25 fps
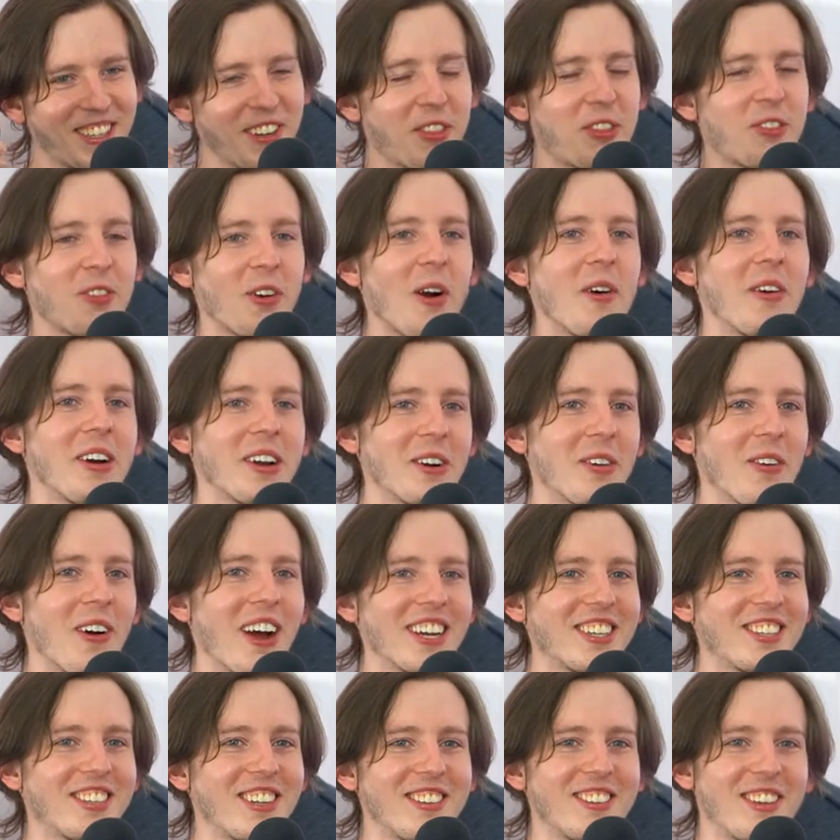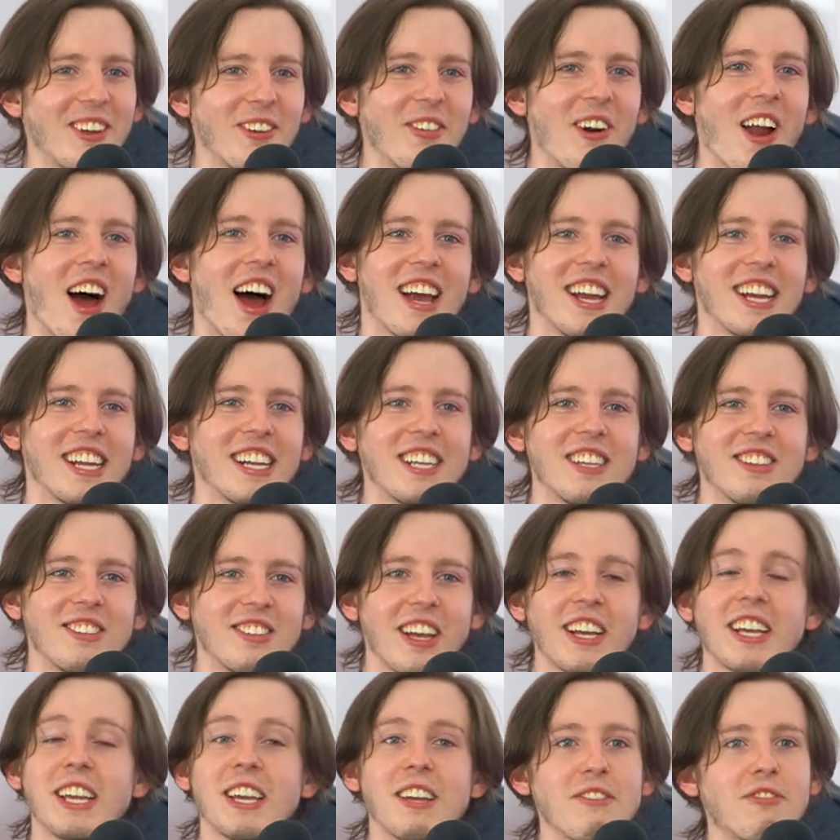you're I throwing think, questions at Ryan. He's
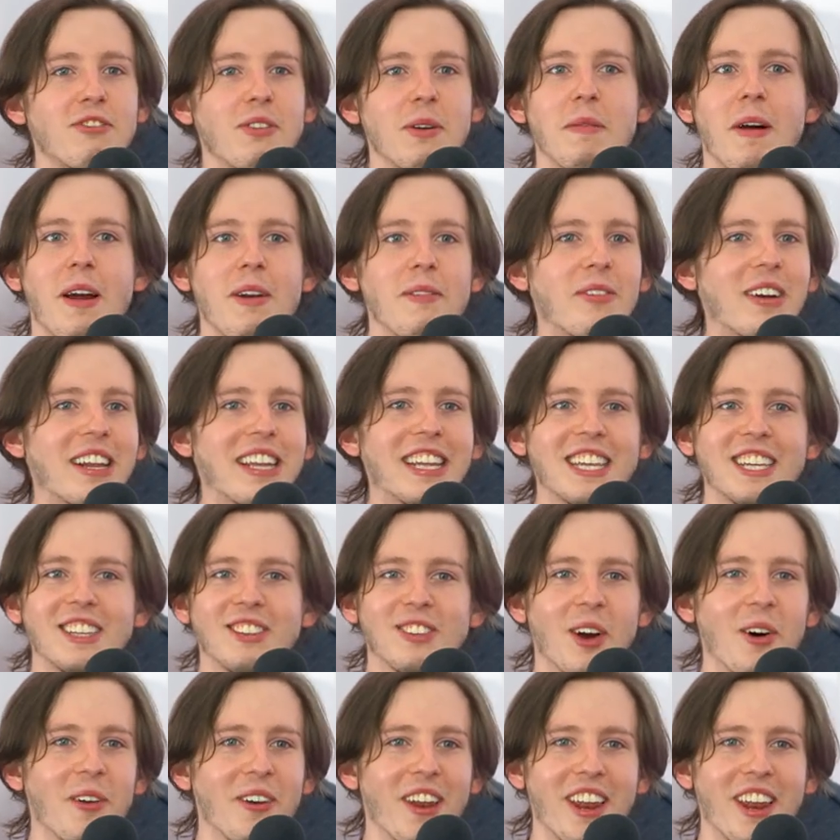like, Ephraim, I I'm really like, don't